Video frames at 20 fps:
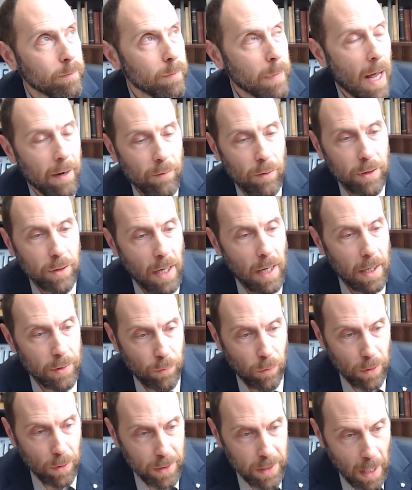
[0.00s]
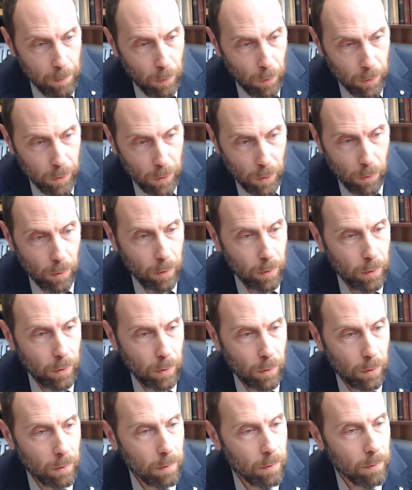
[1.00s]
advertise, for example,
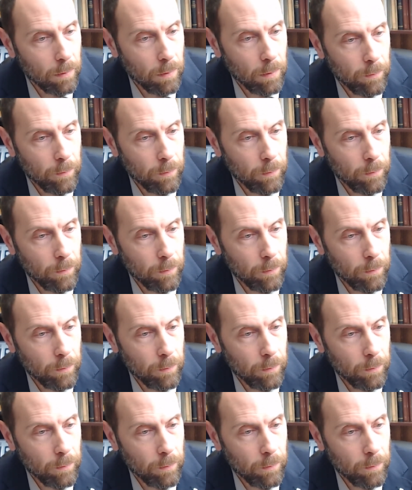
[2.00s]
your